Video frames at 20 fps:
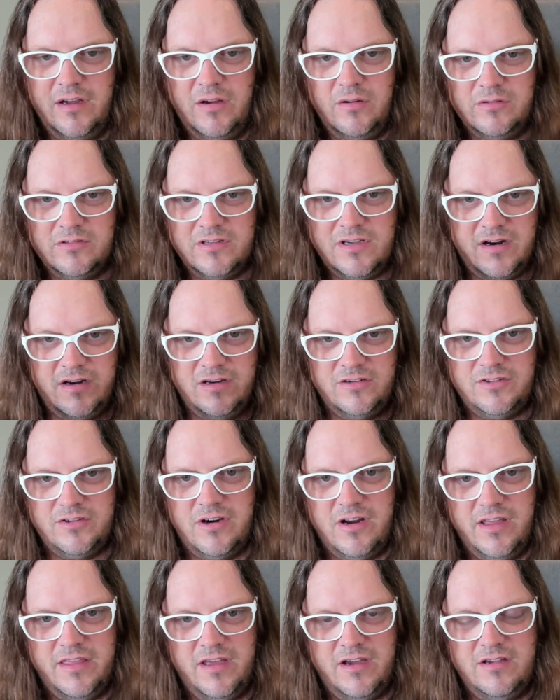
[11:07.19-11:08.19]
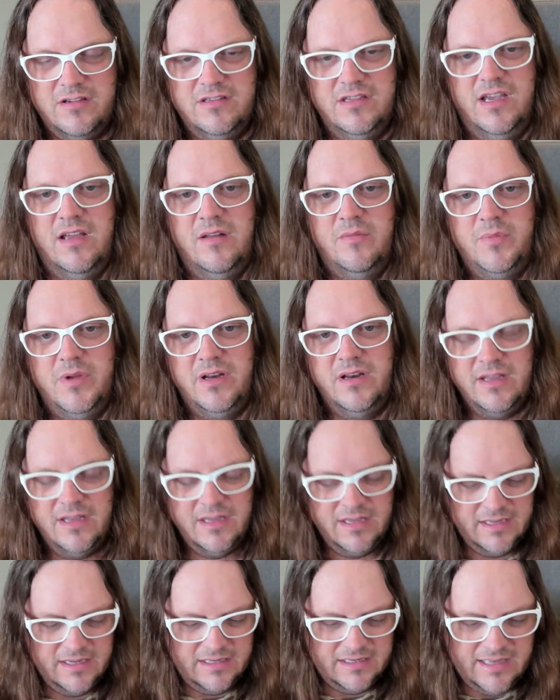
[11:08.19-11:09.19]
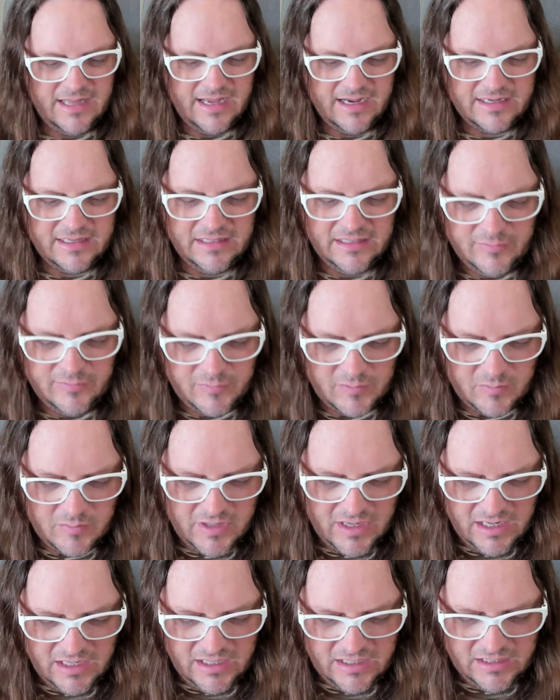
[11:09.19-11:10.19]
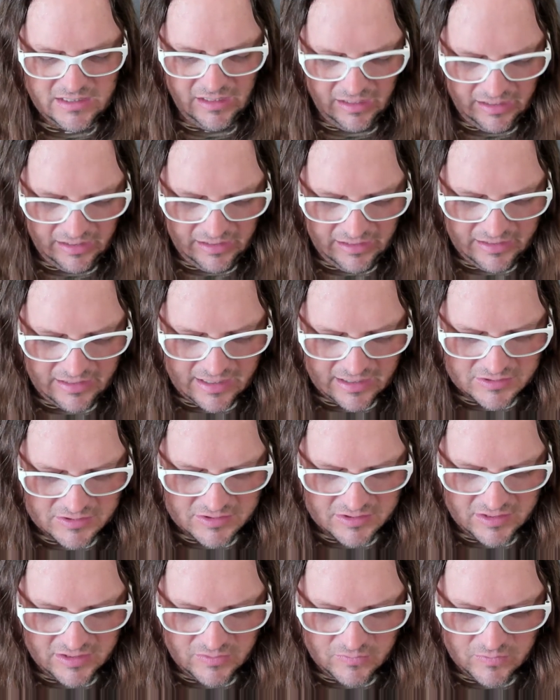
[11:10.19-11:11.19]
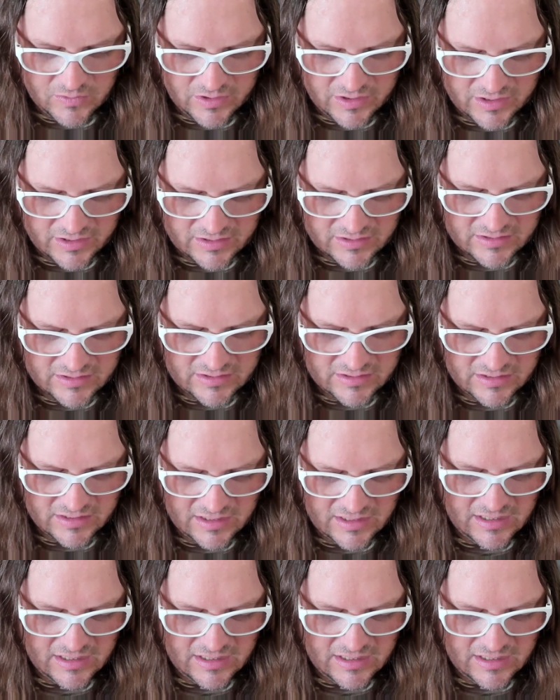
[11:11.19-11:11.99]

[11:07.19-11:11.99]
I was going to try those out, but luckily for me, it actually works,